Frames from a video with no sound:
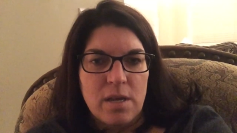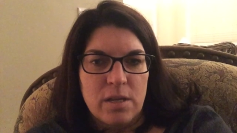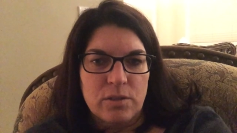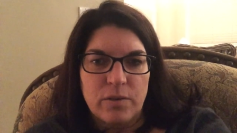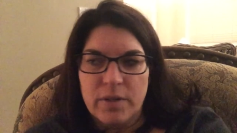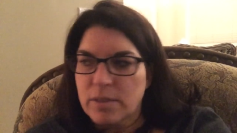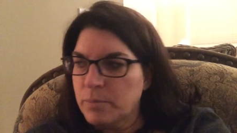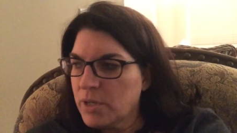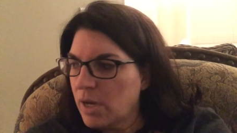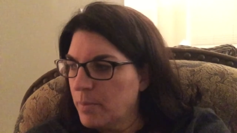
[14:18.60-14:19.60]
So I've got
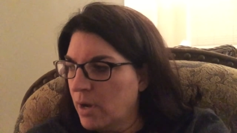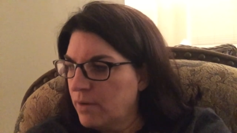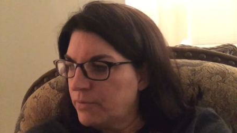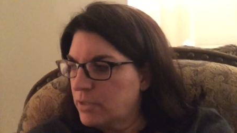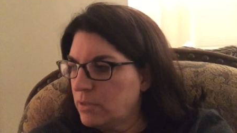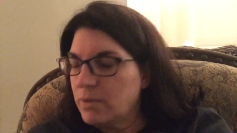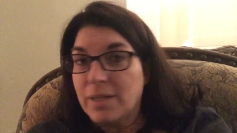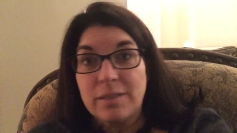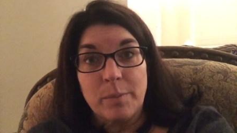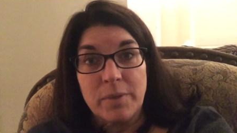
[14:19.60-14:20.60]
some time off to
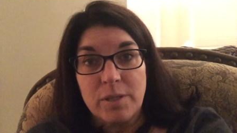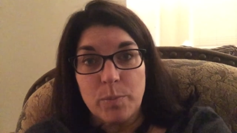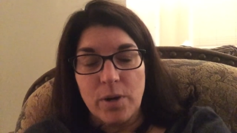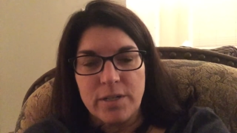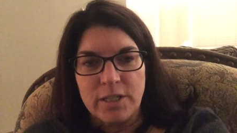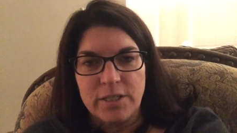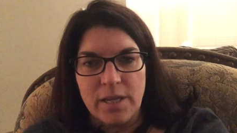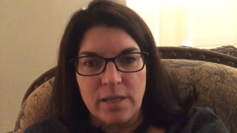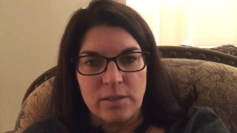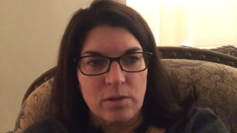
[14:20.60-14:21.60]
get some of these projects
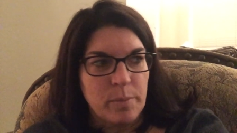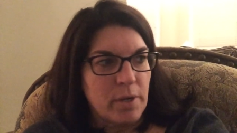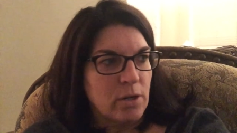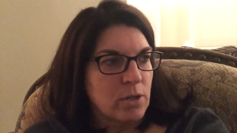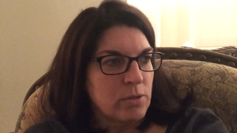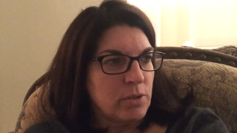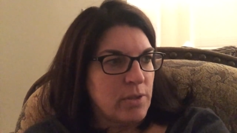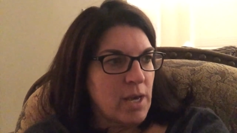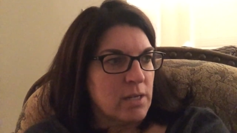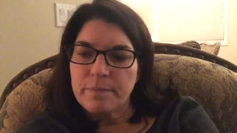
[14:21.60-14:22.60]
done, so I better go do
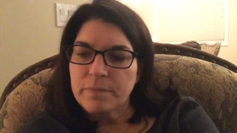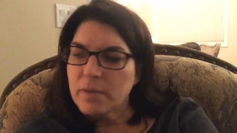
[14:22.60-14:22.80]
that.